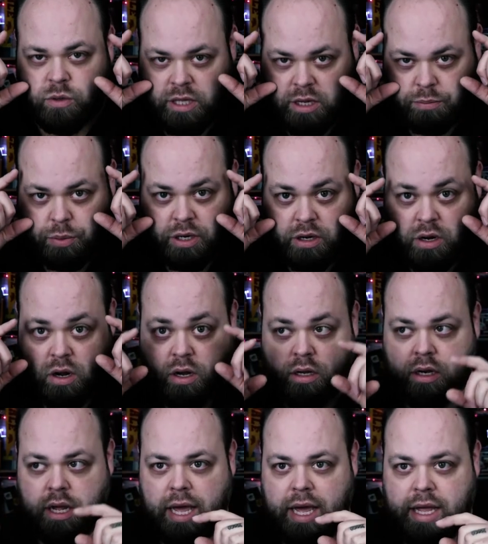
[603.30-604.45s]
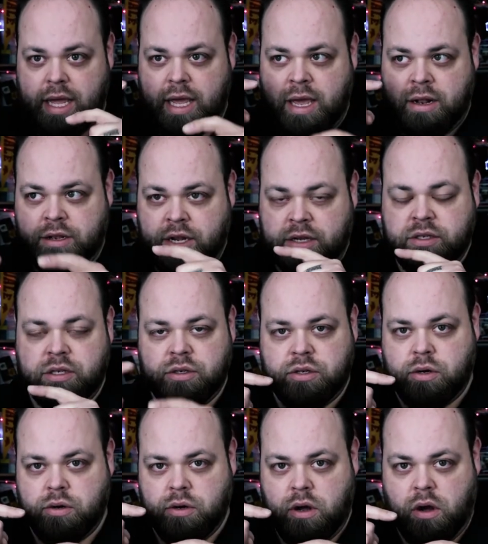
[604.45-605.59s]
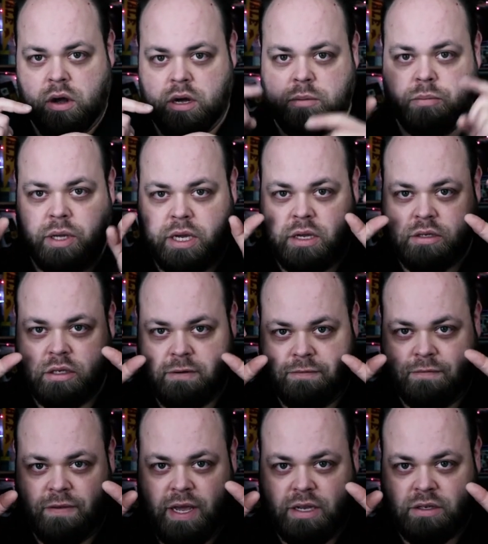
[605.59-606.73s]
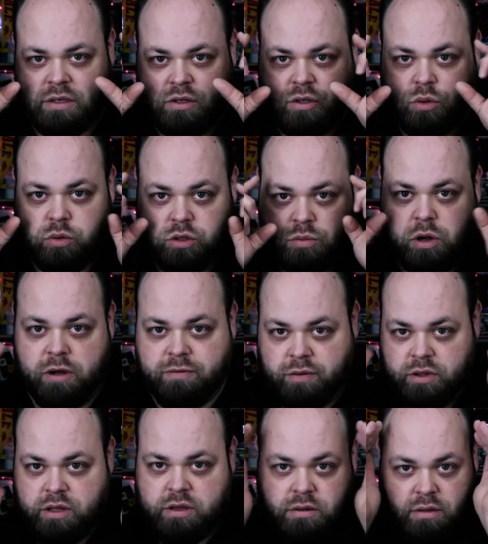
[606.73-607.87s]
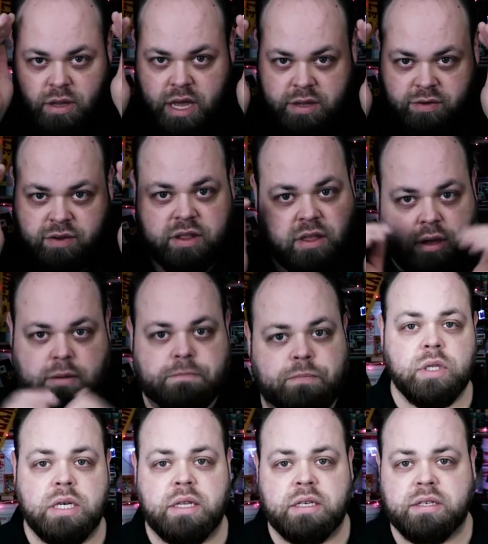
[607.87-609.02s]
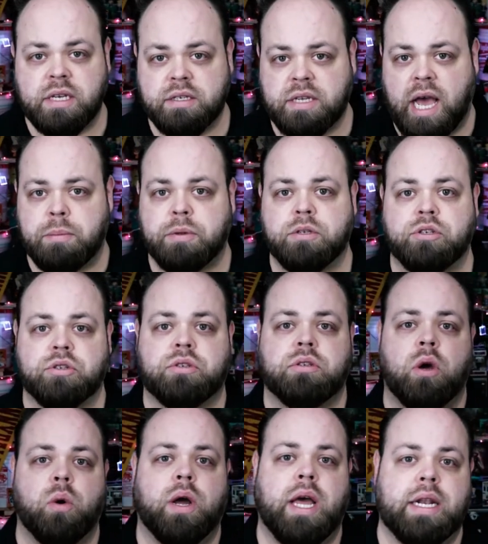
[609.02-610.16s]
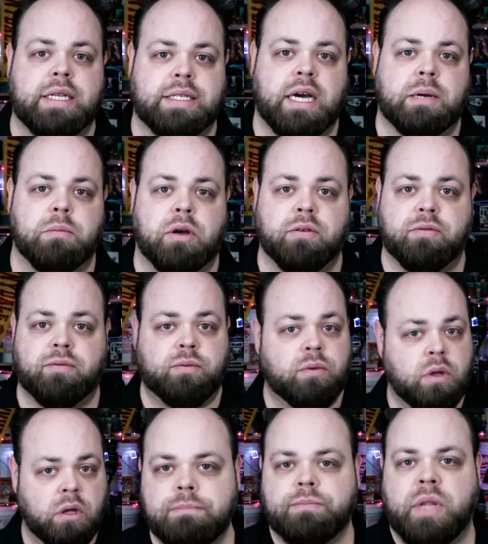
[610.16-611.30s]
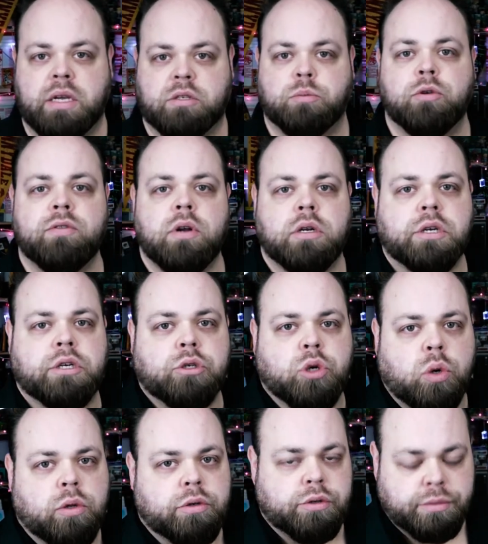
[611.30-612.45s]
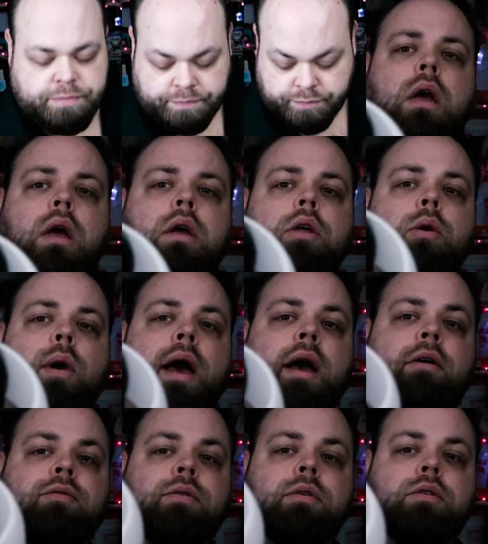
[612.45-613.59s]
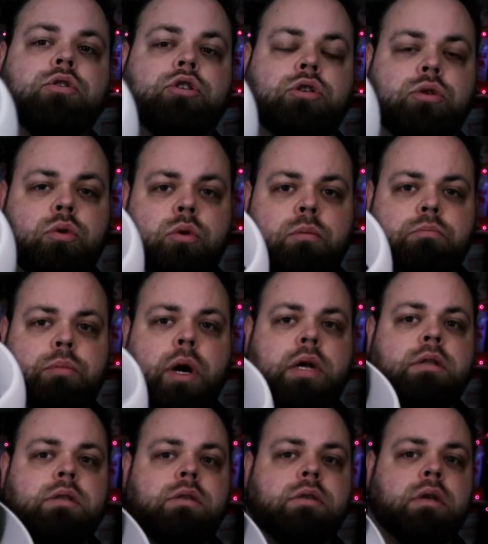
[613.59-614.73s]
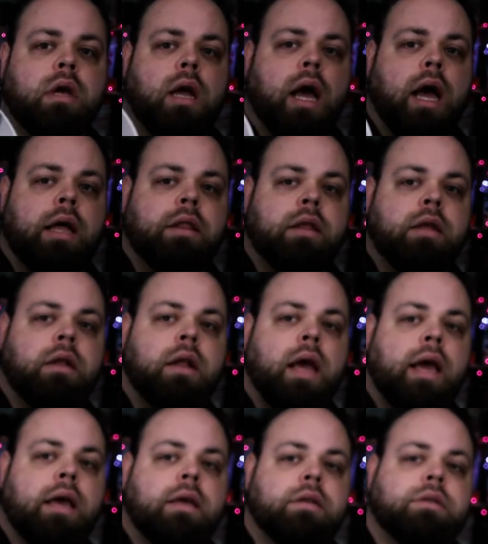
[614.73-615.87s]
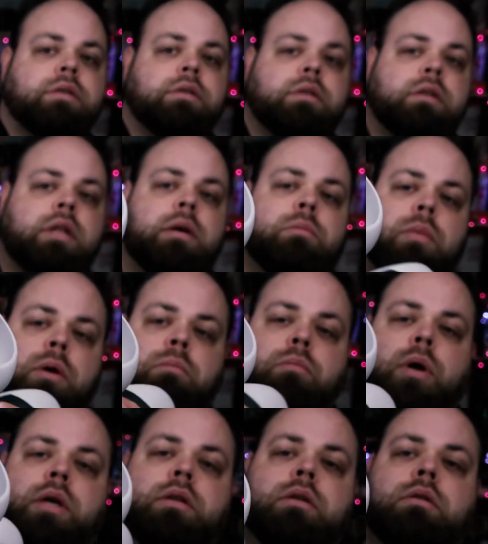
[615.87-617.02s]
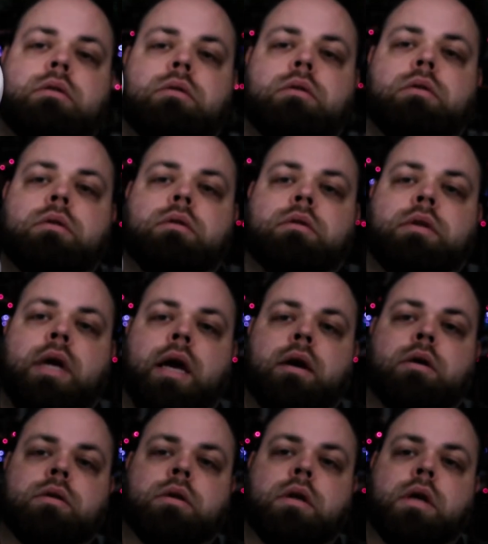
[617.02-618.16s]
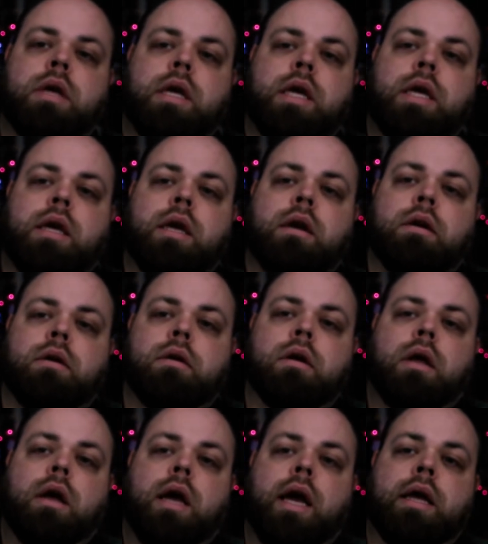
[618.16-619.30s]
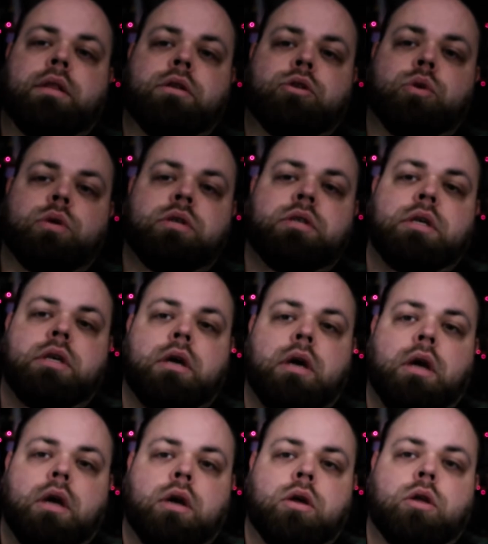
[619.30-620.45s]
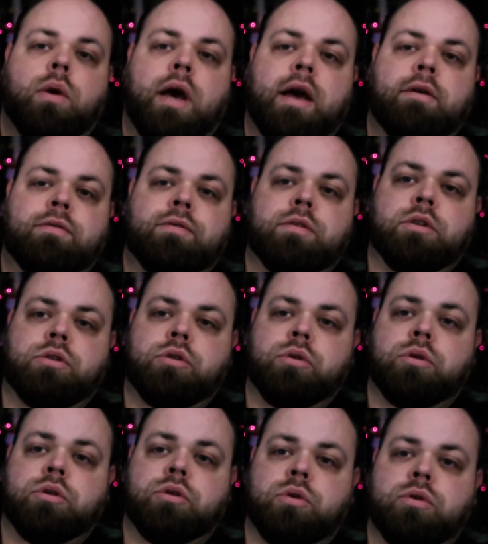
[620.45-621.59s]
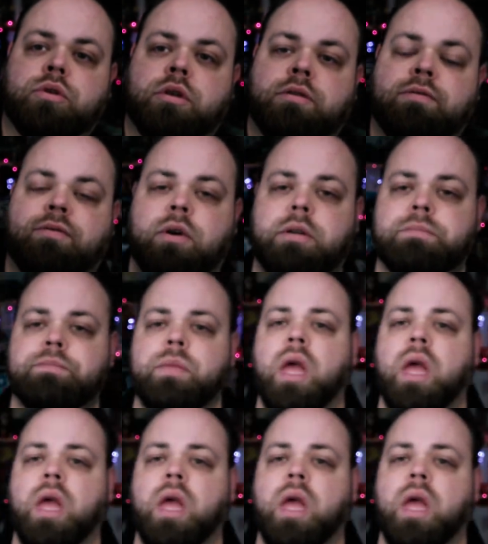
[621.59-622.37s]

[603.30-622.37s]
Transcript: when they put it on it doesn't turn on because their face is too small for the headset thing these things happen just know ahead of time of next moving on to controllers you have two buttons and then a slim button down here and the joystick you have the two controllers on front